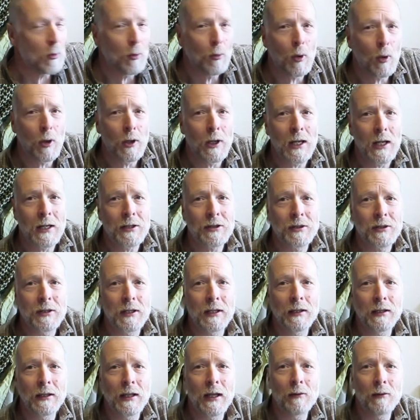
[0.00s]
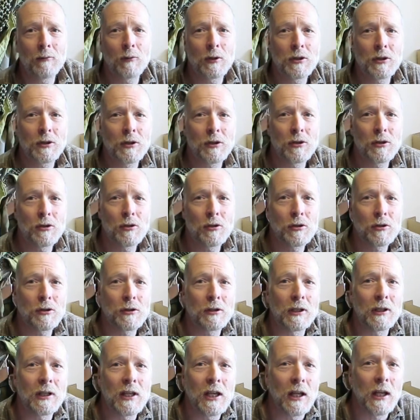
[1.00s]
with one last thing then which is
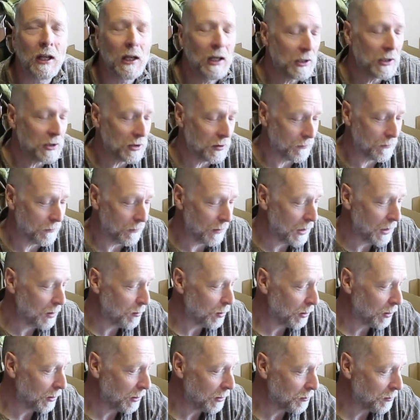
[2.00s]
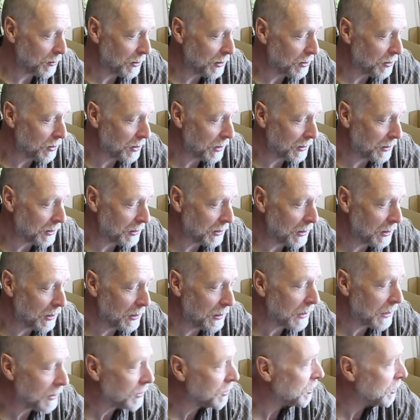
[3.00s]
just the kit list for anybody who's interested in
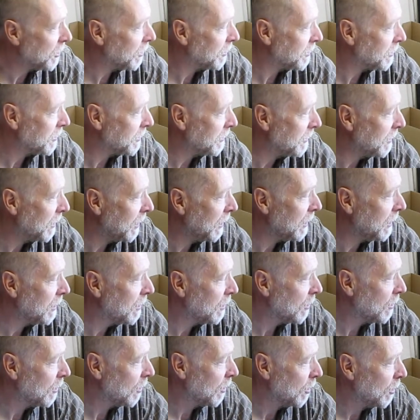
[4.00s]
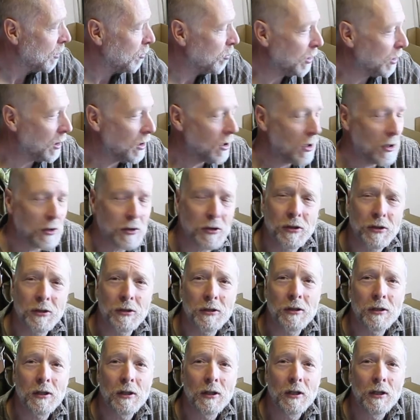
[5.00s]
that sort of thing
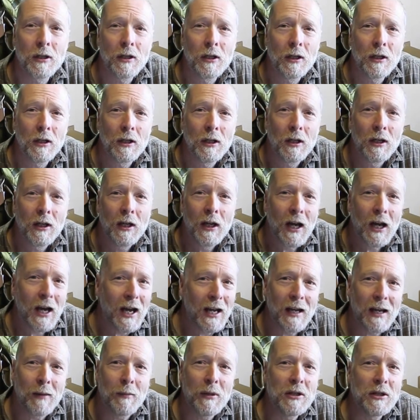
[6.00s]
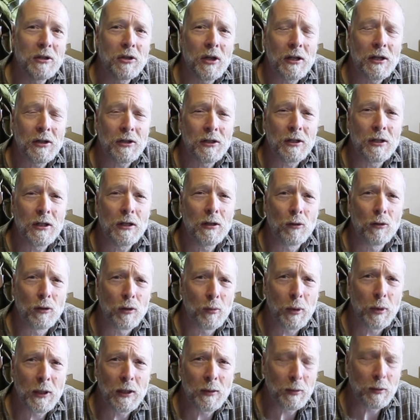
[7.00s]
because I am interested in other
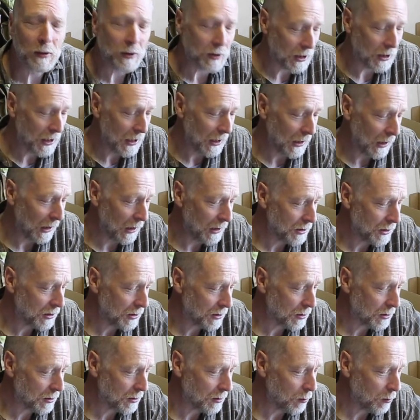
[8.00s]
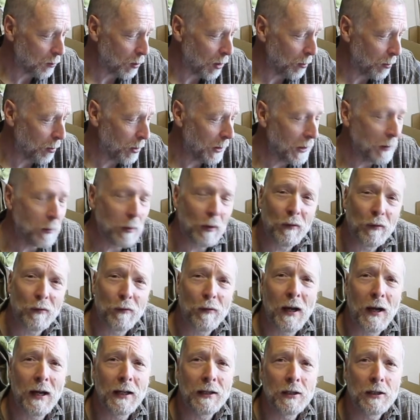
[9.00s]
people's kit lists, what people
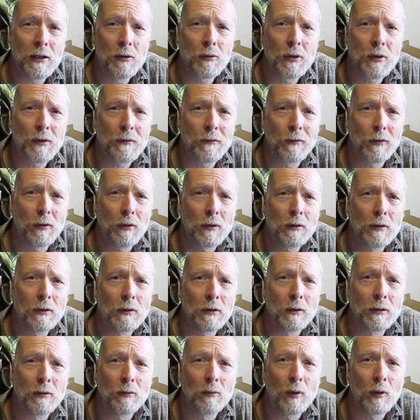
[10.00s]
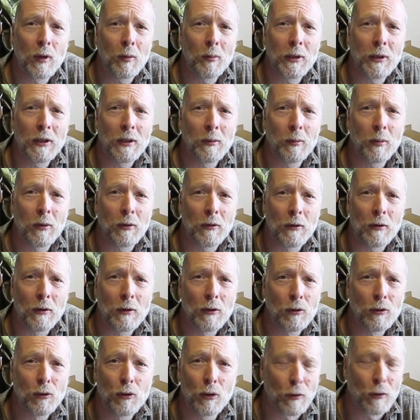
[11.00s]
find useful and what people
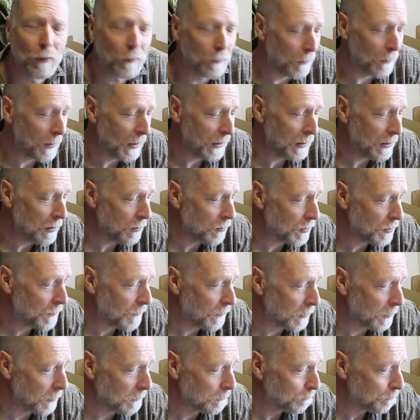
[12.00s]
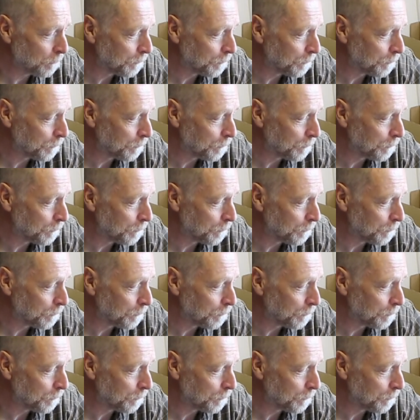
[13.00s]
don't find useful.